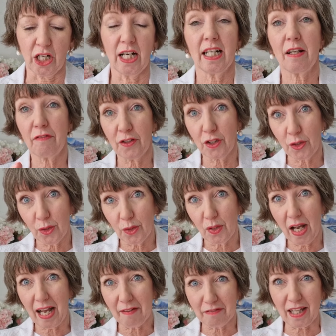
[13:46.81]
And if
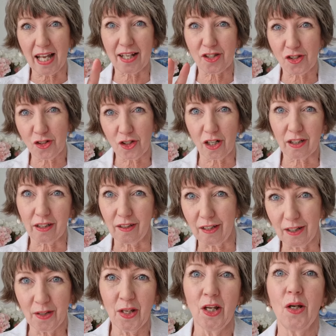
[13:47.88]
you have that
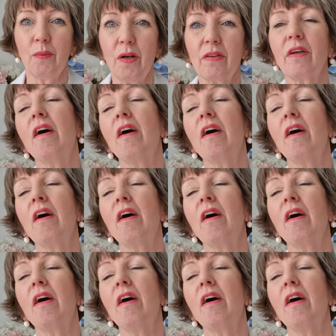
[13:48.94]
struggle with,